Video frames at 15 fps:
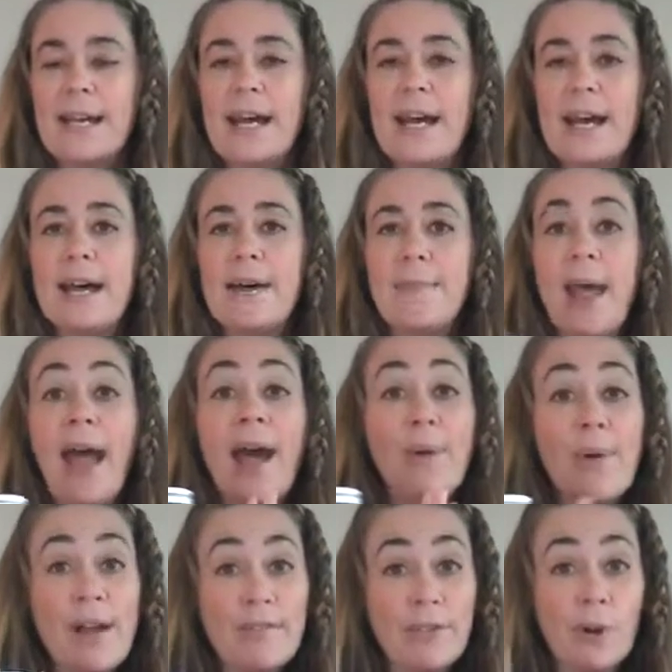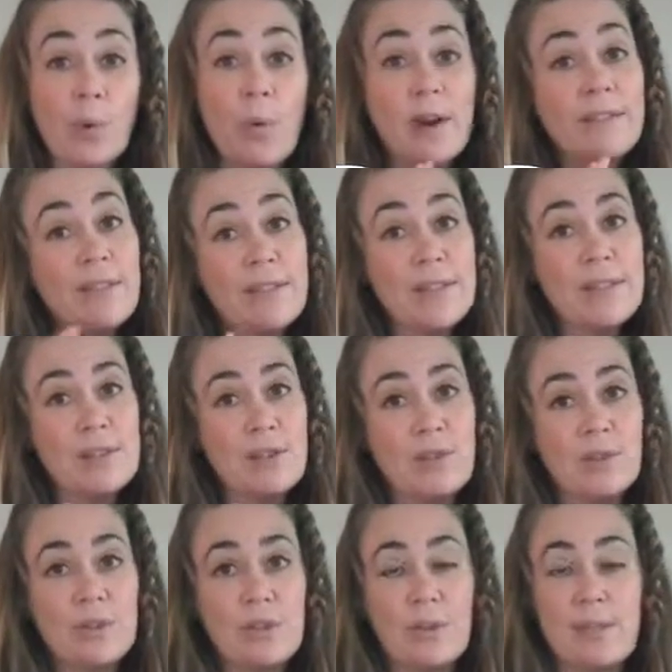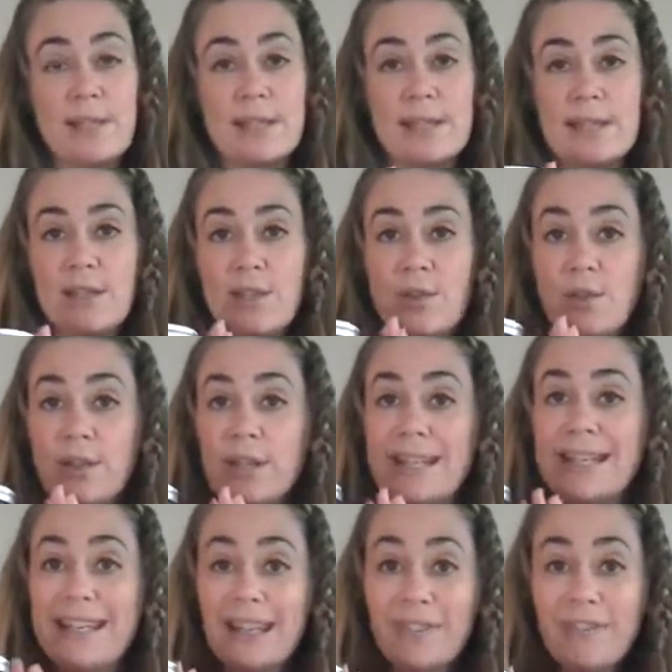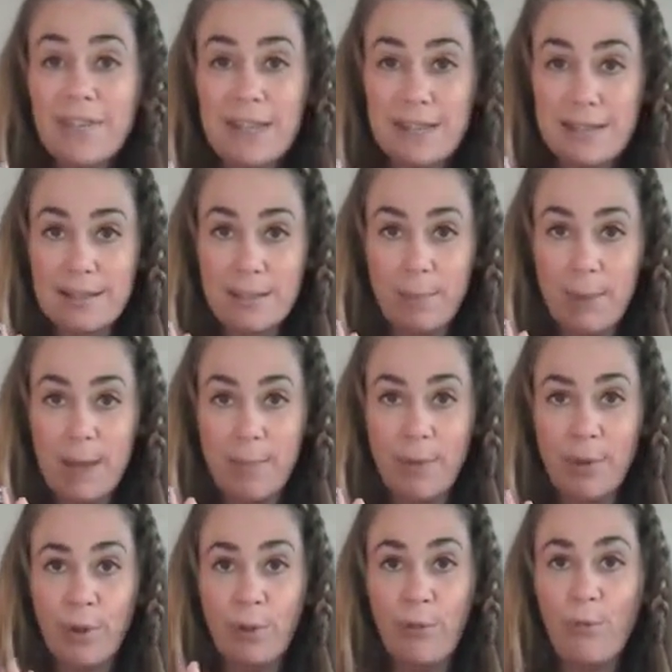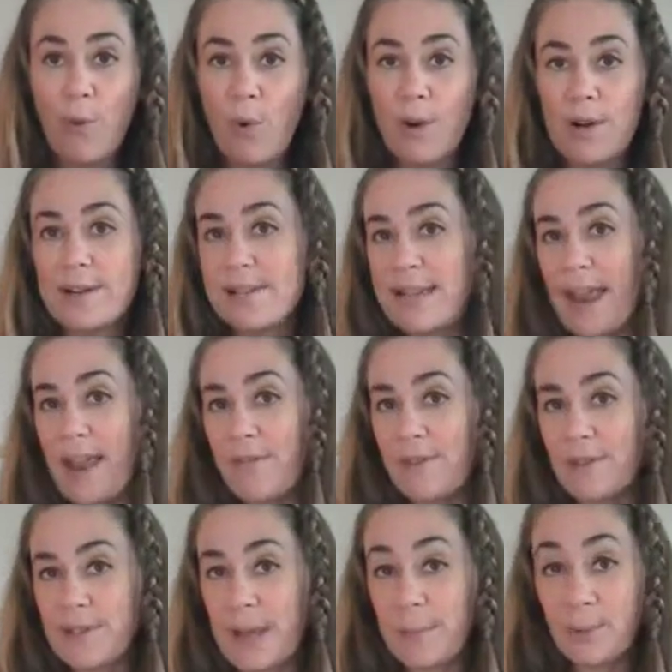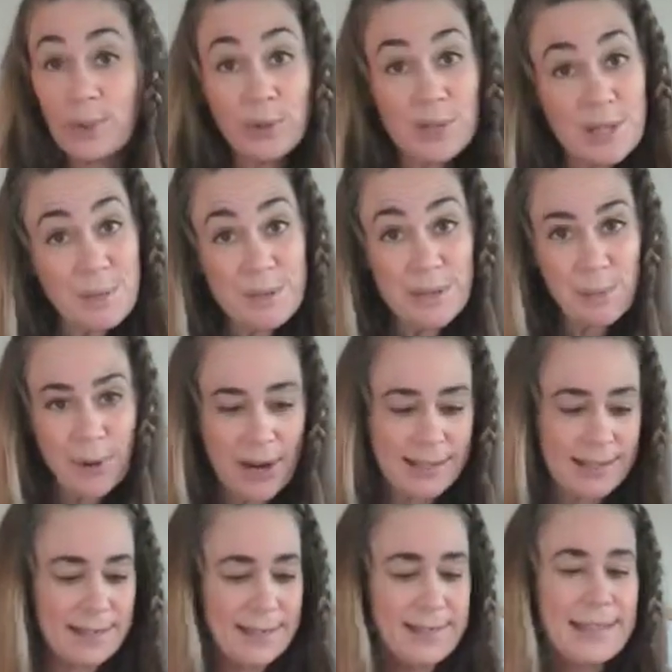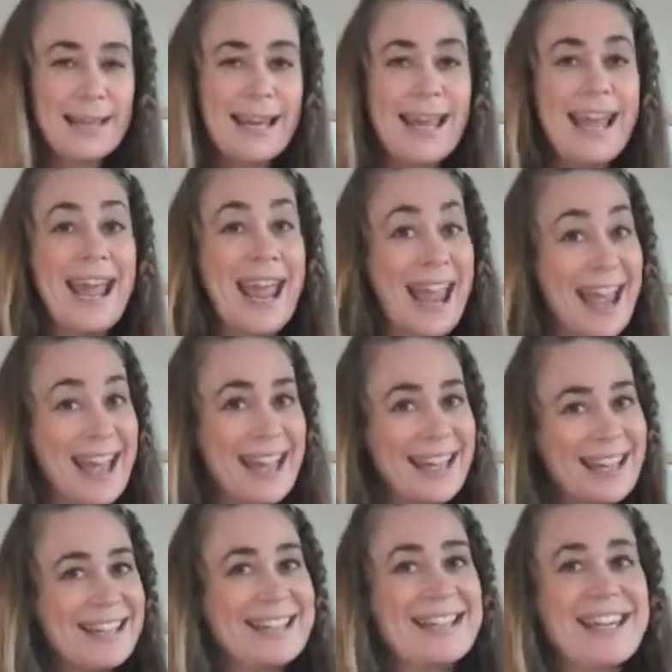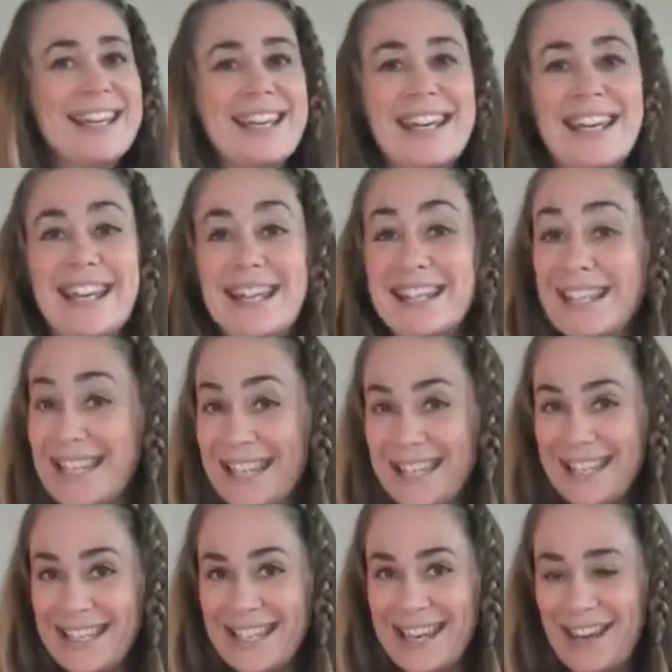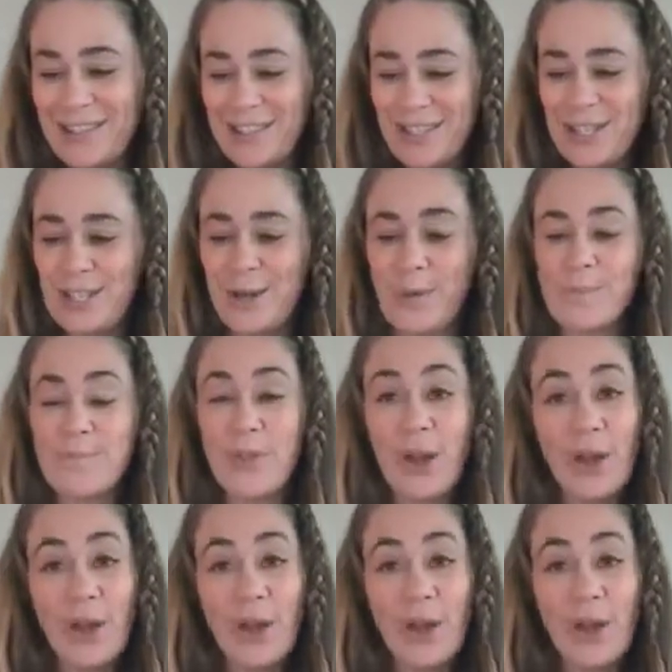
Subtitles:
However, one of the things you could do with this is you could gift this to people for, say, for example, Christmas presents. And it's easy enough to do.